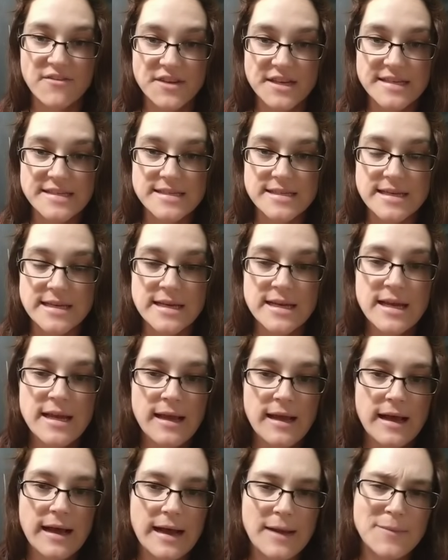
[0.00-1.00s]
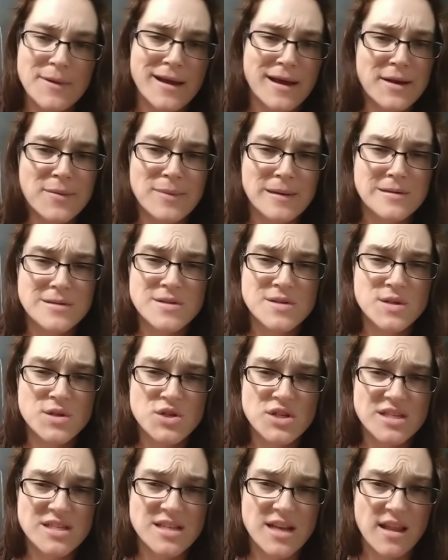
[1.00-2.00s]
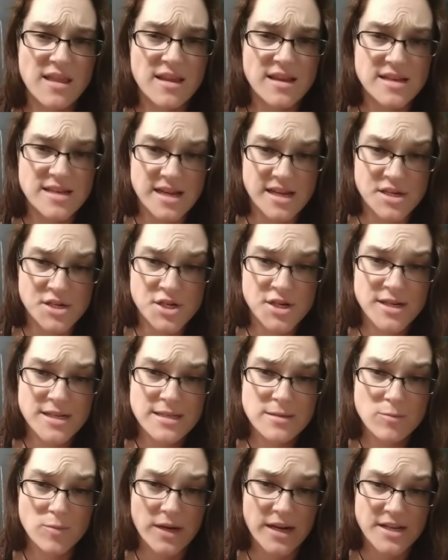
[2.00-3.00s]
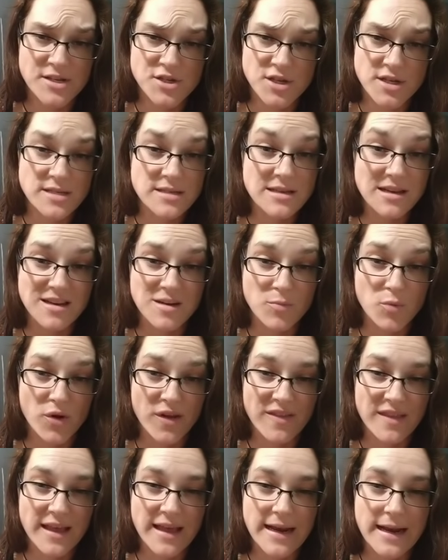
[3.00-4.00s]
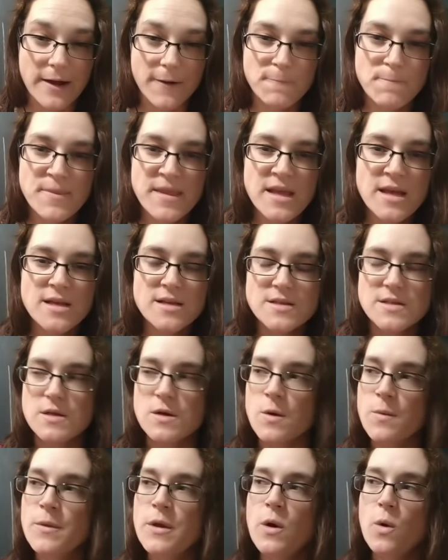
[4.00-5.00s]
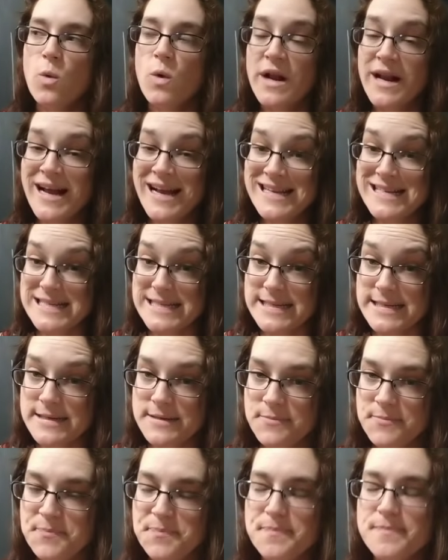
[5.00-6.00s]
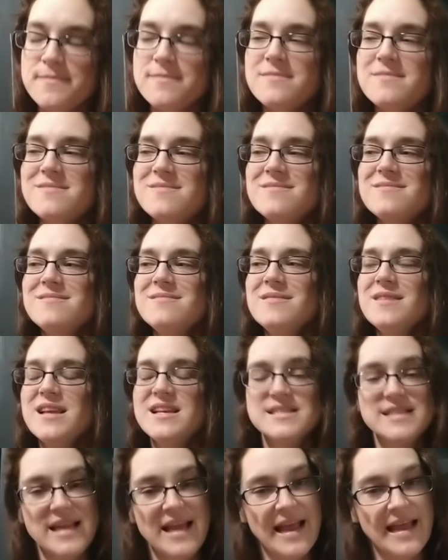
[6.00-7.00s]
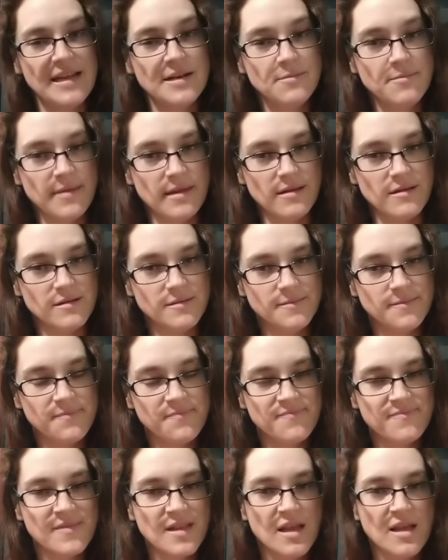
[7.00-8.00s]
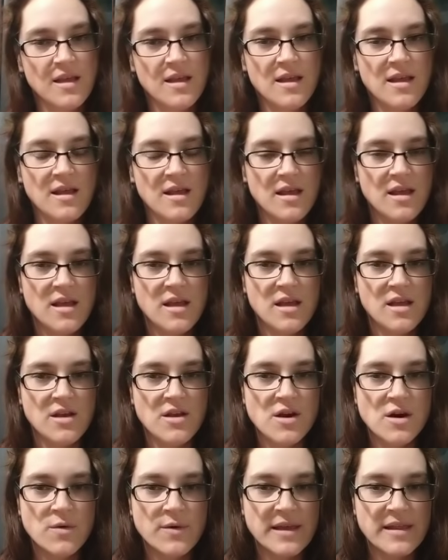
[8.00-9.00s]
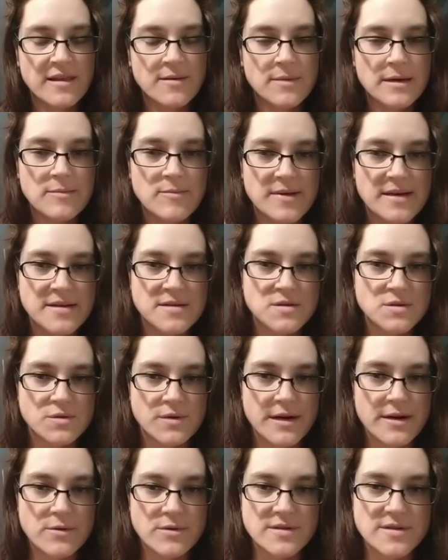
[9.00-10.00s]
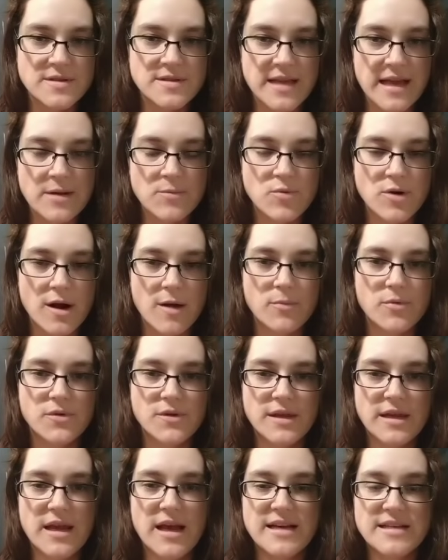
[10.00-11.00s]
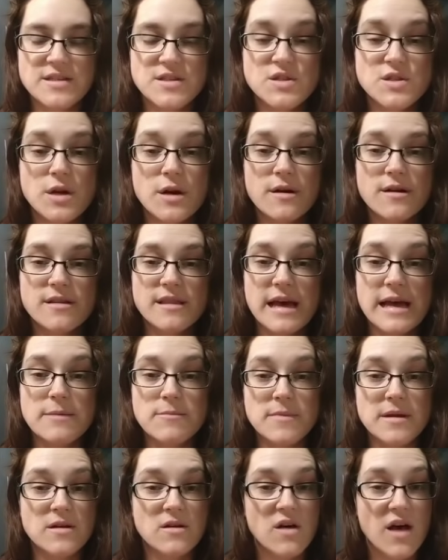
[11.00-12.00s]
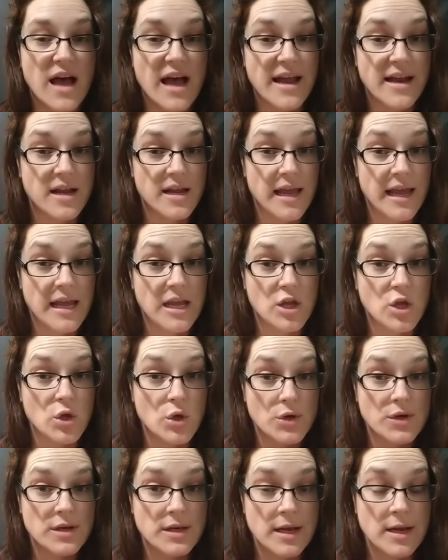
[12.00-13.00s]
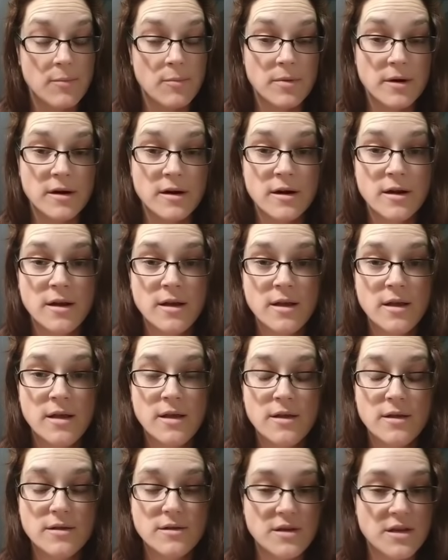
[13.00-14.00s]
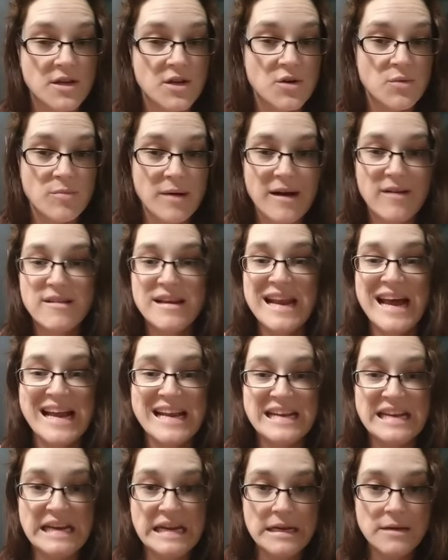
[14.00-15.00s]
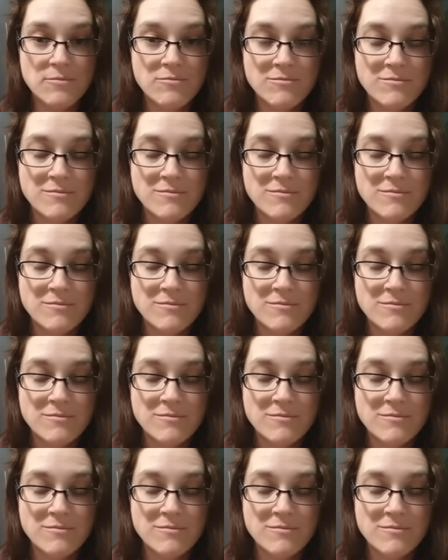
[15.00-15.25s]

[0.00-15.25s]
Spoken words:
efficacy. I'm not about to suggest anything dangerous, but I just need to point that out. So what I did is I ate a meal knowing that my basal rate was set properly. I started that meal at a good number, about 90,